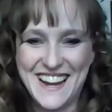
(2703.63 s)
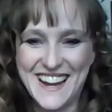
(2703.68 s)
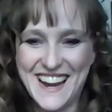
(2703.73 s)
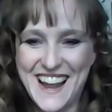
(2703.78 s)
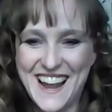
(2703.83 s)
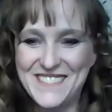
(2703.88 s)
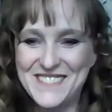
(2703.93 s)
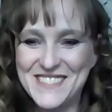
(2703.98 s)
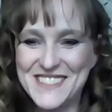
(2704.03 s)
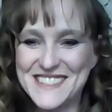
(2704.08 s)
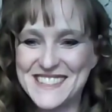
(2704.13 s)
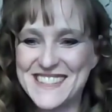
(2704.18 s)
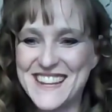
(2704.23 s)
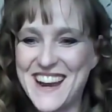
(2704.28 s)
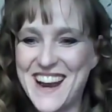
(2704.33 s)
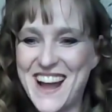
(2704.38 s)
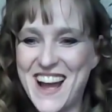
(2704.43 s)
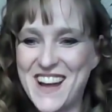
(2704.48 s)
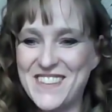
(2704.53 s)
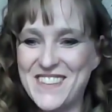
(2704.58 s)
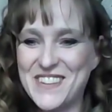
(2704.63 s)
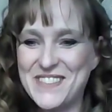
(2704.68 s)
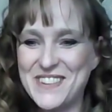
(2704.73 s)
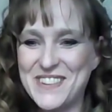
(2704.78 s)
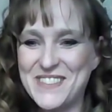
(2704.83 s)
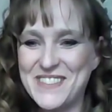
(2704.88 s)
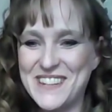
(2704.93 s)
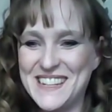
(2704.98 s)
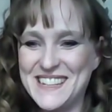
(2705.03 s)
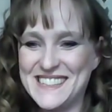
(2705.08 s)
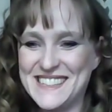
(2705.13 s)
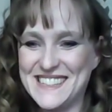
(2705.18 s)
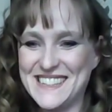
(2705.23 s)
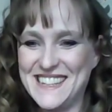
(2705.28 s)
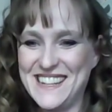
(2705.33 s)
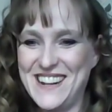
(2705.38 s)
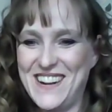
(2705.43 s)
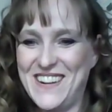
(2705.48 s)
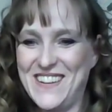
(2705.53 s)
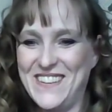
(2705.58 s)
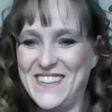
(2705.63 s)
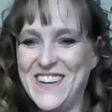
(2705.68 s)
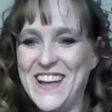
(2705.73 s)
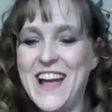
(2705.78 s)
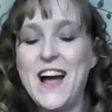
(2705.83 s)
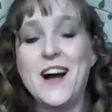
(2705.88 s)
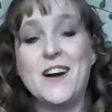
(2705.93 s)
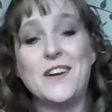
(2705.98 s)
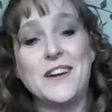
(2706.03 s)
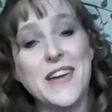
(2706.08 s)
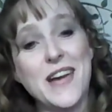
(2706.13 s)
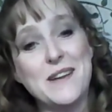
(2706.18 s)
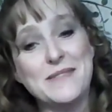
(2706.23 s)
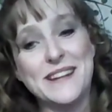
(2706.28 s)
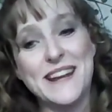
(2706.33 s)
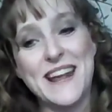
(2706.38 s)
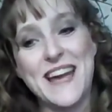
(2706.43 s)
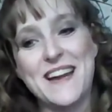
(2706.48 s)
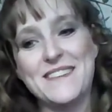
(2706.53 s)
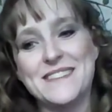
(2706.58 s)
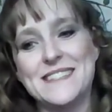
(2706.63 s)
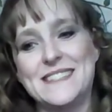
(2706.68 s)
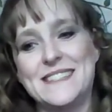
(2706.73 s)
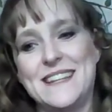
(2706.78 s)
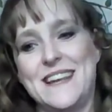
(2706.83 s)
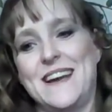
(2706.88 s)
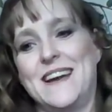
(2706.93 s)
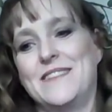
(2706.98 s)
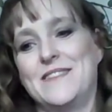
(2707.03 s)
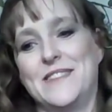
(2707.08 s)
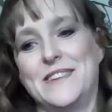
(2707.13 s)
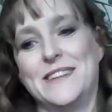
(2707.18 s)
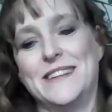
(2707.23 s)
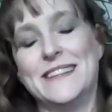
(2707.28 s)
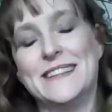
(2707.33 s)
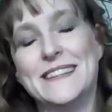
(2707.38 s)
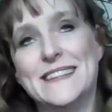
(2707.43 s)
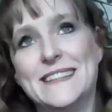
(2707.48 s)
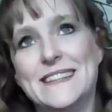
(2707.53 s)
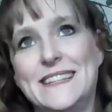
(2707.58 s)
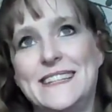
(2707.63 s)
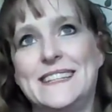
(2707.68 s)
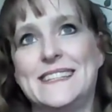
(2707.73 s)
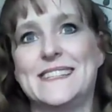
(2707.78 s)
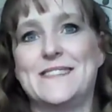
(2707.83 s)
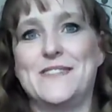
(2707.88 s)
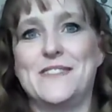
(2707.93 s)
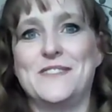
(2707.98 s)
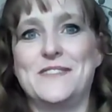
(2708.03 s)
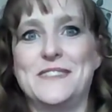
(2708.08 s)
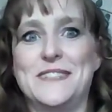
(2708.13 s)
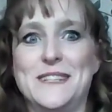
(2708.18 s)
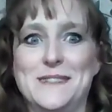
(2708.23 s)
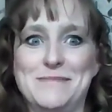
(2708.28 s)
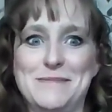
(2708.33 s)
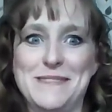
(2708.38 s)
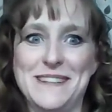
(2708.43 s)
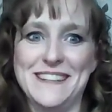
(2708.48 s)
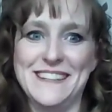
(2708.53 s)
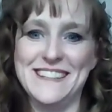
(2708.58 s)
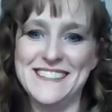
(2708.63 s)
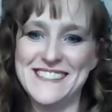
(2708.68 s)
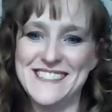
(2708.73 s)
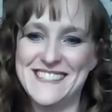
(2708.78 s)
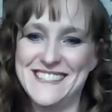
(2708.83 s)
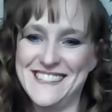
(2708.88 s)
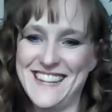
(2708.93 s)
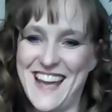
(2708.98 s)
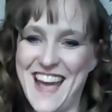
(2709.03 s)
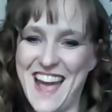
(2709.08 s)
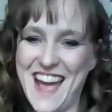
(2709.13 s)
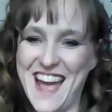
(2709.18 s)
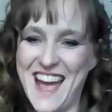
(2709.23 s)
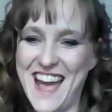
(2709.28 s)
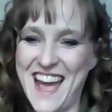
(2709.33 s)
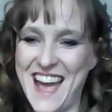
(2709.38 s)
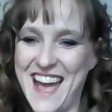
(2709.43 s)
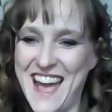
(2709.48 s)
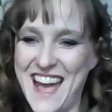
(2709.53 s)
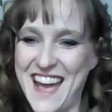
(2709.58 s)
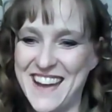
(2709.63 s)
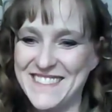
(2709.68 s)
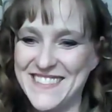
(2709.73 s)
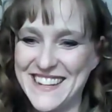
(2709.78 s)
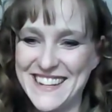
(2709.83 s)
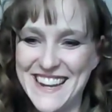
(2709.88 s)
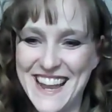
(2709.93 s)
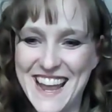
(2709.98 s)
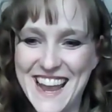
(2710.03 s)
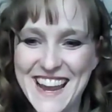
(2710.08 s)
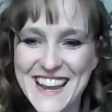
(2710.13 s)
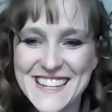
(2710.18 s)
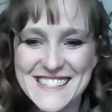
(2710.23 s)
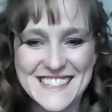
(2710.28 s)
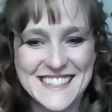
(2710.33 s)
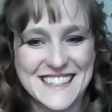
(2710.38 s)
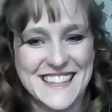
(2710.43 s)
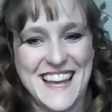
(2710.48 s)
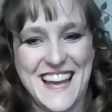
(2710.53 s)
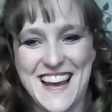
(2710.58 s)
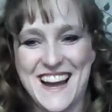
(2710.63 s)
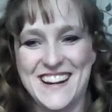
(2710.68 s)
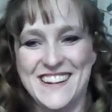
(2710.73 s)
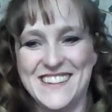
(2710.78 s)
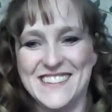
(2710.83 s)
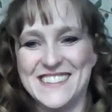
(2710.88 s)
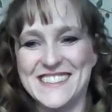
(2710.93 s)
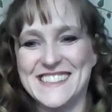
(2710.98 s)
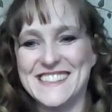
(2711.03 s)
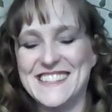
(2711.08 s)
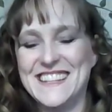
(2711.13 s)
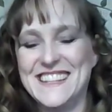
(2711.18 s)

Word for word: it. I almost got off a few minutes ago. Okay, I'm going to have to stay on for at least fifteen minutes. Renee is in the house.